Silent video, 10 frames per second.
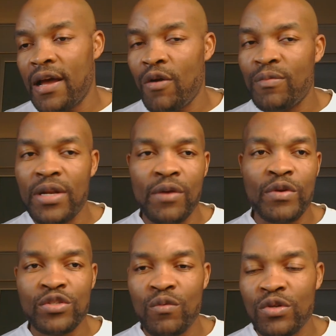I hope the
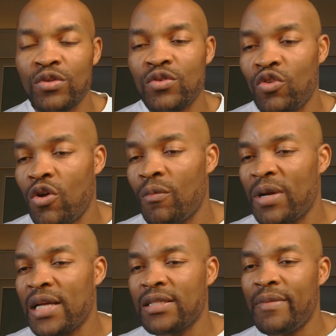question was not too long, but
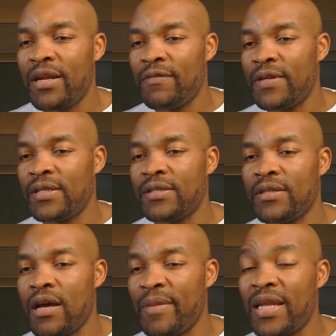that's the benefit.
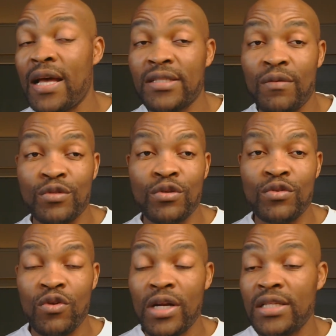I mean, the answer was not too
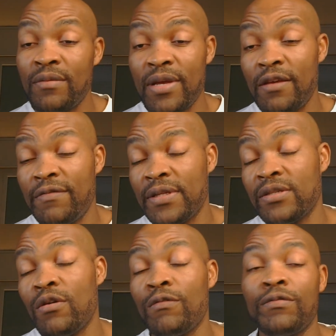long. That's the benefit
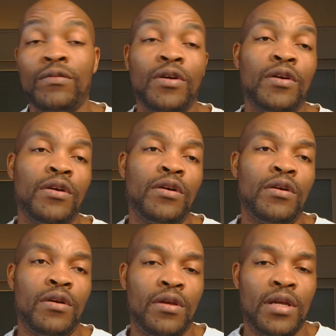of
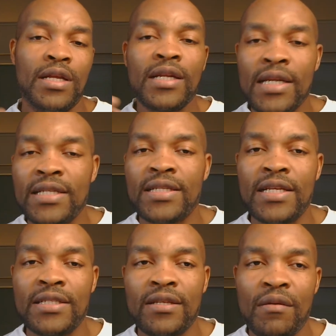these
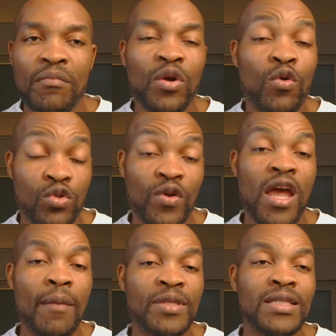things. But also
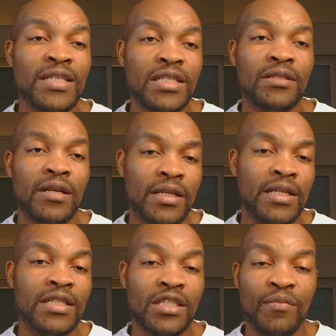helps teaches it
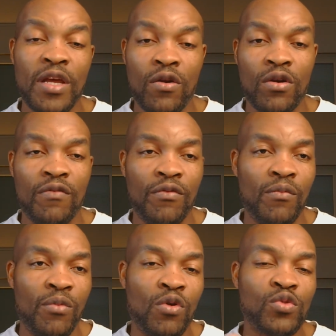teaches me a lot,
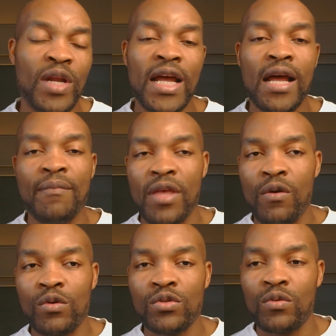because when I come here
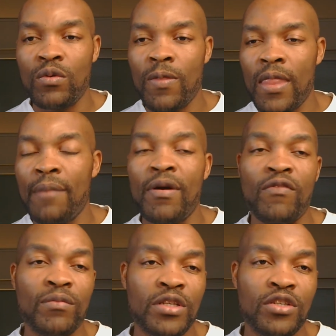also, apart
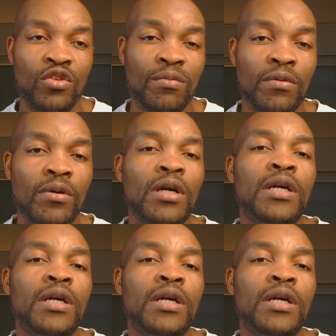from teaching people,